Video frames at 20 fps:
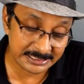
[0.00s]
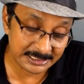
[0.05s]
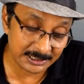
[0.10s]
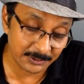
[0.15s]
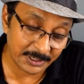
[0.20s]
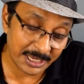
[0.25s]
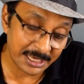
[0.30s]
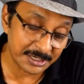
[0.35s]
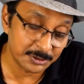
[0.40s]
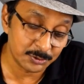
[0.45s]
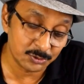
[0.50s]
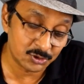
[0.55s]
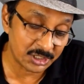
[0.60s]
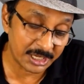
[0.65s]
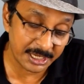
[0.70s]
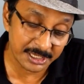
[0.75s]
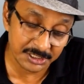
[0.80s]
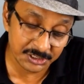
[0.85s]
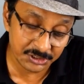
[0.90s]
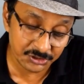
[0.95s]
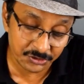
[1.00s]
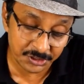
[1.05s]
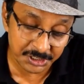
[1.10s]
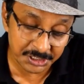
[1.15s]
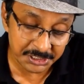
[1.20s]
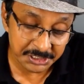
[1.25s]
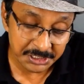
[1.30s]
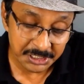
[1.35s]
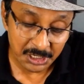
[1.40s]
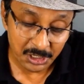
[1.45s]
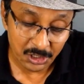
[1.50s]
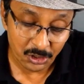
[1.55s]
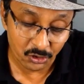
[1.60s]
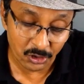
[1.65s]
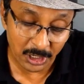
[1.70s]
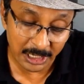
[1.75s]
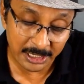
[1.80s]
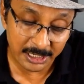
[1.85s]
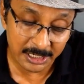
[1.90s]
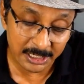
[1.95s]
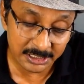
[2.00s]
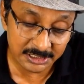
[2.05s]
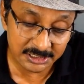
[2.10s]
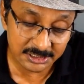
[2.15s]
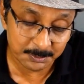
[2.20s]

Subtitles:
You can use any three royal cards,